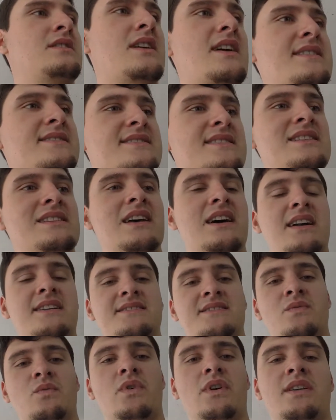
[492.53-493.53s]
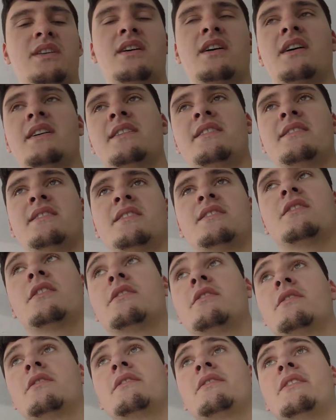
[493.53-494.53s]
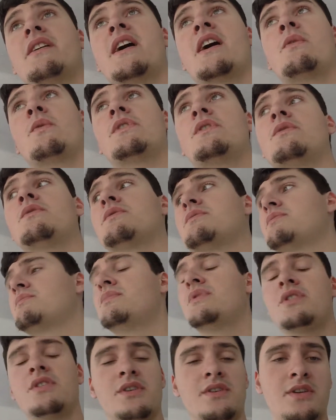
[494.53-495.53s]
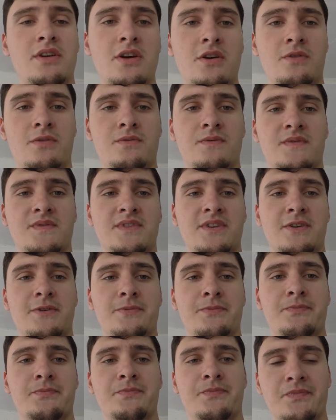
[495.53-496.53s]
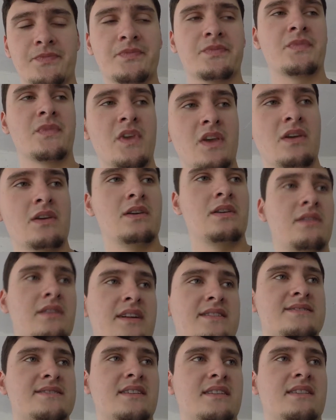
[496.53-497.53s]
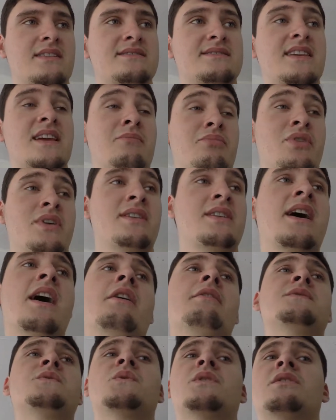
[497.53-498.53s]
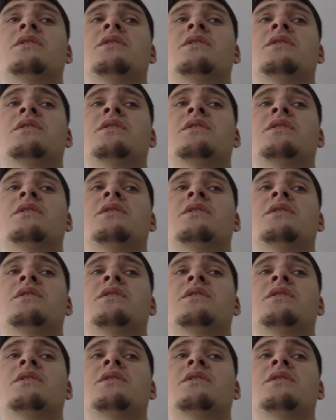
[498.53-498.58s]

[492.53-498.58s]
AC lines and whatnot, and then other than that we will be good to go. So that's gameplay now. Is we're